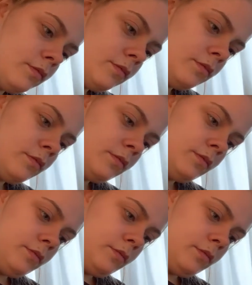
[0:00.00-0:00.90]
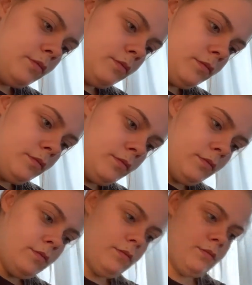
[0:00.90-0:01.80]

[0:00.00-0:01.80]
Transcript: No one is speaking in this clip.